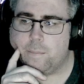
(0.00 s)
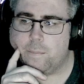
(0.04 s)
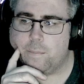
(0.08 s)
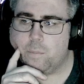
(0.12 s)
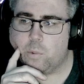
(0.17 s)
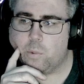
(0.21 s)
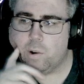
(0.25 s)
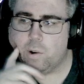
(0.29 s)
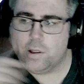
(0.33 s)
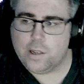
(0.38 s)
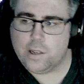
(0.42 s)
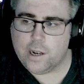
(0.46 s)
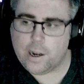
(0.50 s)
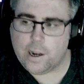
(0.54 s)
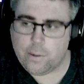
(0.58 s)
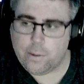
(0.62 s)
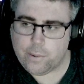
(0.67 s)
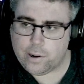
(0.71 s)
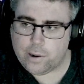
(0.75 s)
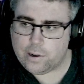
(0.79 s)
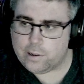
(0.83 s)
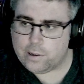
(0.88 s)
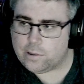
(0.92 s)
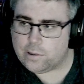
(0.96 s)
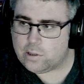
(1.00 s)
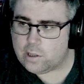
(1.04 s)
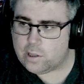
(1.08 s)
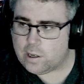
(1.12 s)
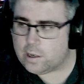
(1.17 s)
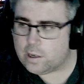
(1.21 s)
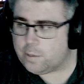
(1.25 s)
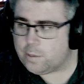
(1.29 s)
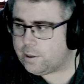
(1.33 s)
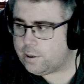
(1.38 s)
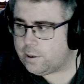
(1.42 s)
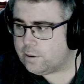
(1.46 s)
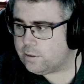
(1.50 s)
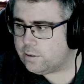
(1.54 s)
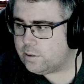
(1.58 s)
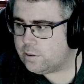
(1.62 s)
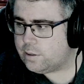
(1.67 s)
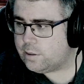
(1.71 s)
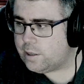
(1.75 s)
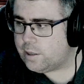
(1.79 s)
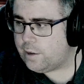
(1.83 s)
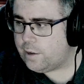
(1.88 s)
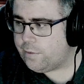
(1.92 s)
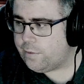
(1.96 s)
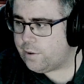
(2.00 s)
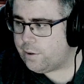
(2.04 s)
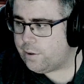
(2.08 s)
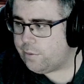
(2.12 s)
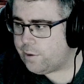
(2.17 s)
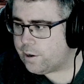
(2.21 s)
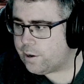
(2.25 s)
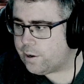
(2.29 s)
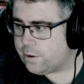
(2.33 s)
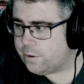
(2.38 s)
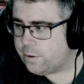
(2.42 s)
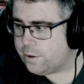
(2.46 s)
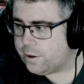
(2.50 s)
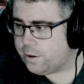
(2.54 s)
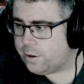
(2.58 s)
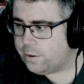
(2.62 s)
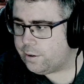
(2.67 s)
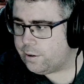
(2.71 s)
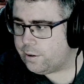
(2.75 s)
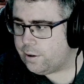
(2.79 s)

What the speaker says: one thing I wanted to talk about to have it on record here,